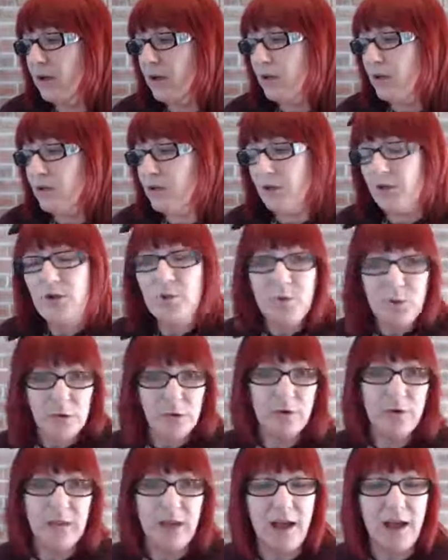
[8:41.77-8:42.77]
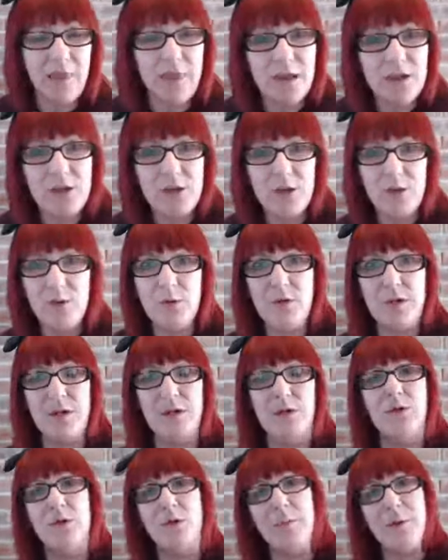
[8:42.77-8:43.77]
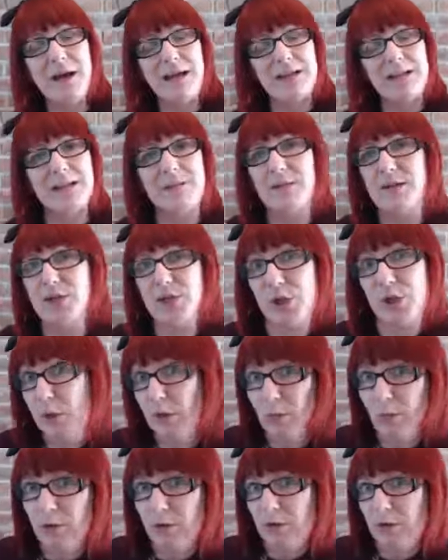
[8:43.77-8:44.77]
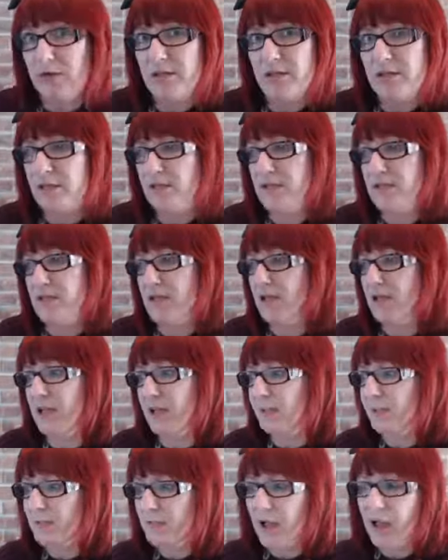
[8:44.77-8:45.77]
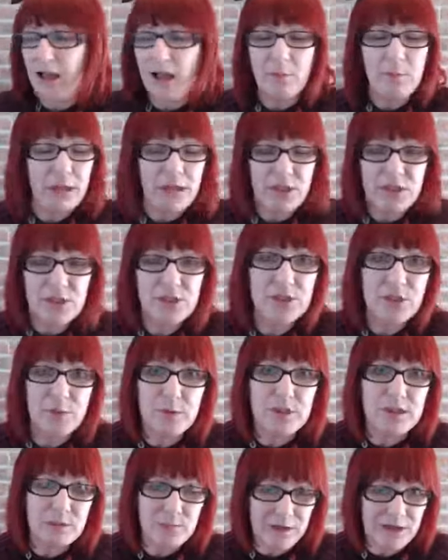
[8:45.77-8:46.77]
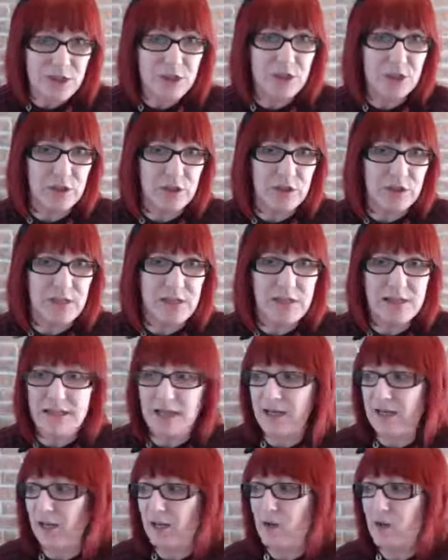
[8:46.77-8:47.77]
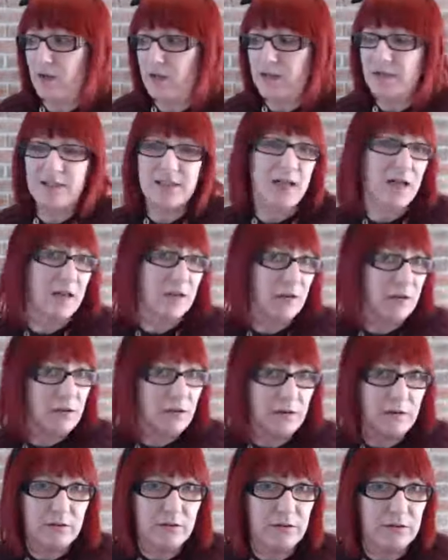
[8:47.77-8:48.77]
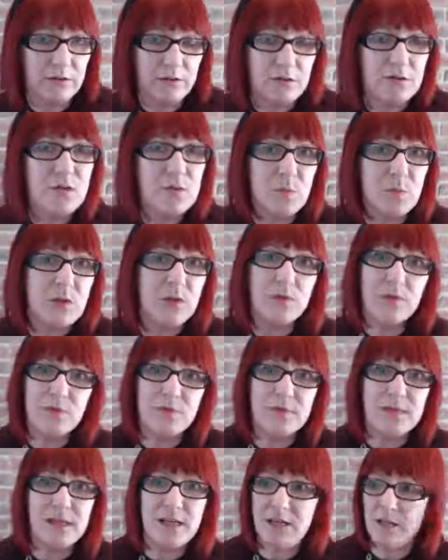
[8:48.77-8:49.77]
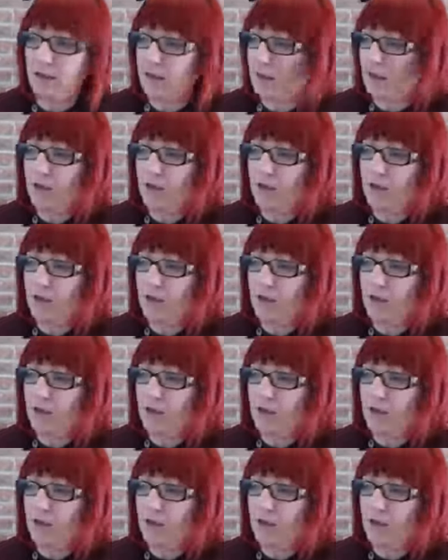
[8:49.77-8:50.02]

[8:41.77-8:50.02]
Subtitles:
you know that, and then you can go back to them in 2 months and say, I'm actually doing a special on this, and I noticed that your, you know, husband loves it.